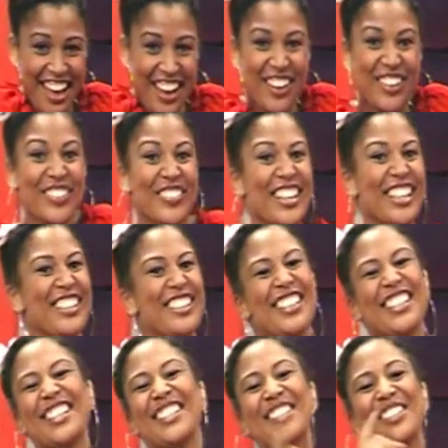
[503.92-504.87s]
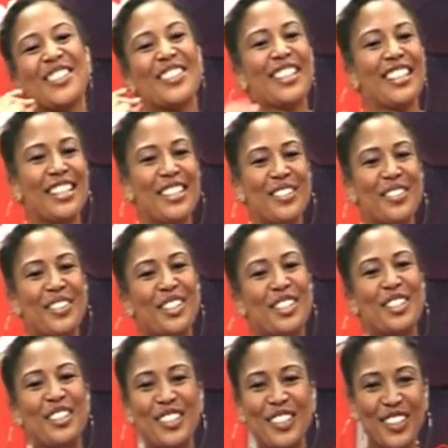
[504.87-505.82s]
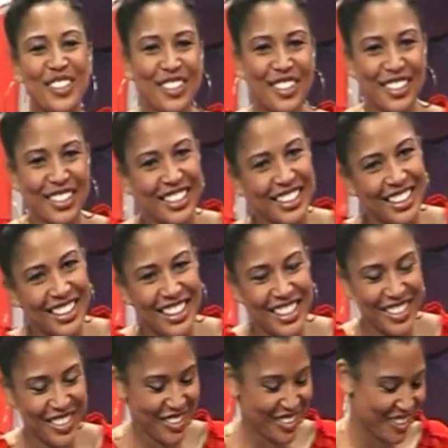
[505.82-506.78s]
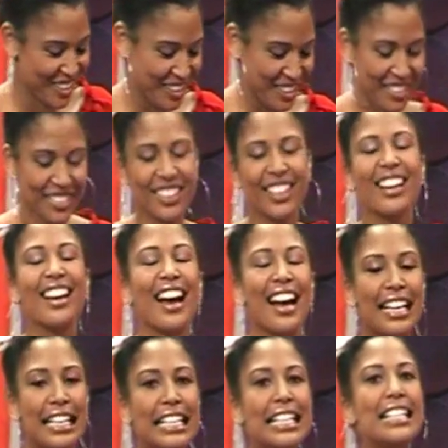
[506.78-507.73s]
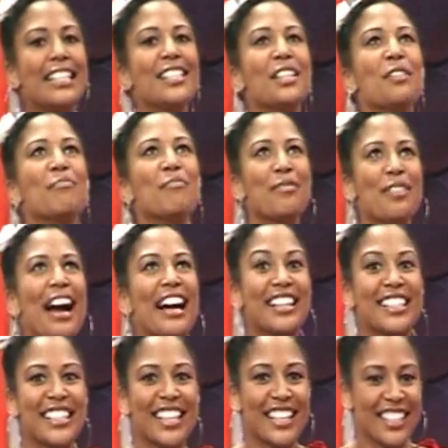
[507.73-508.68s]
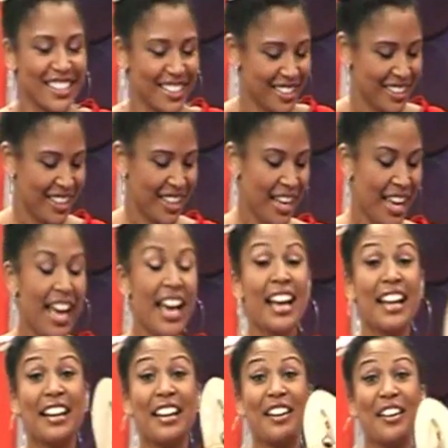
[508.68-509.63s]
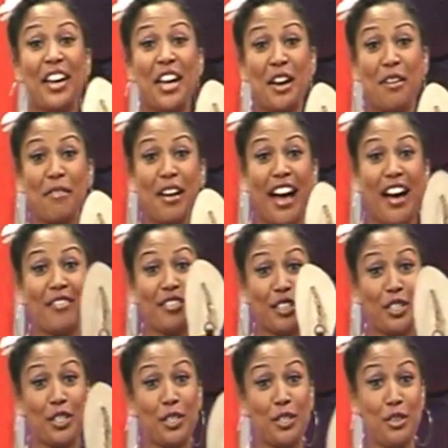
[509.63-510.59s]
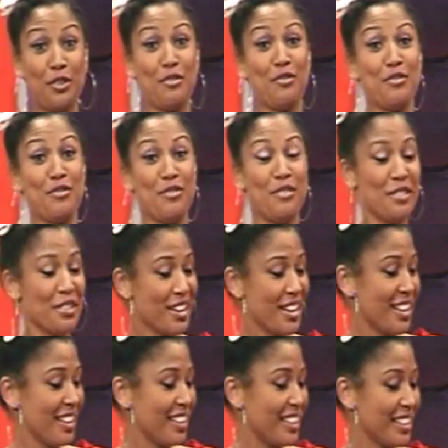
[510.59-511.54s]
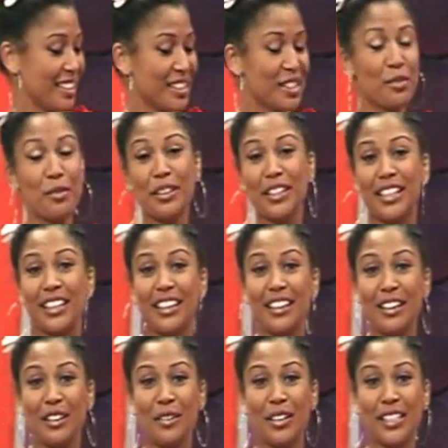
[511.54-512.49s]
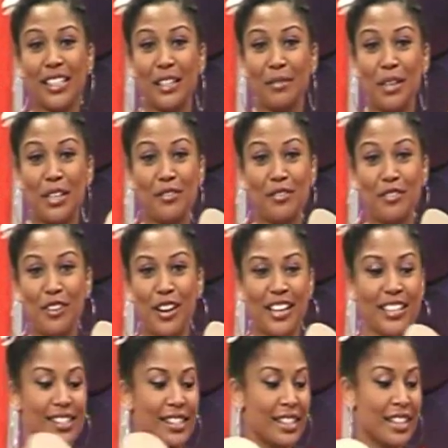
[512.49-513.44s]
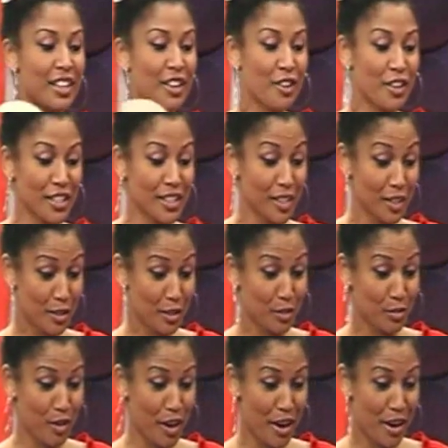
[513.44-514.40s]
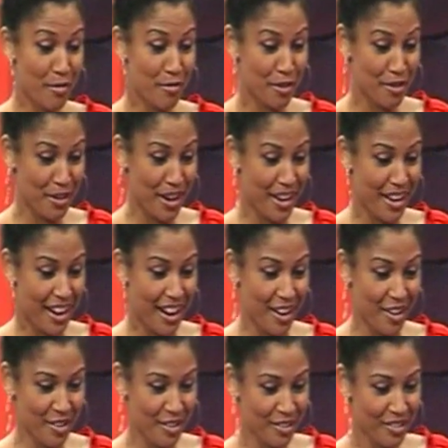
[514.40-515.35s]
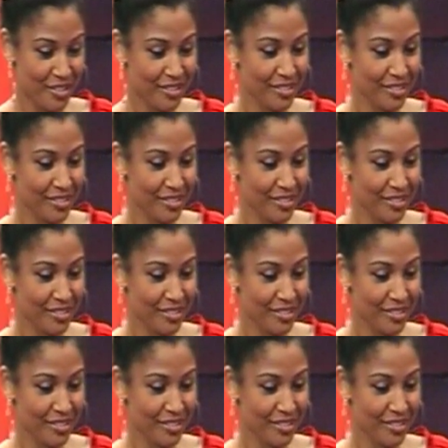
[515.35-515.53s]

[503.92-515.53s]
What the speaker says: Oh my goodness, those kids were so good in the Azonto. I need to practice. Now here we have a shoe. This is the one that Nana Kwarteng made for us. Crystal is wearing one right now.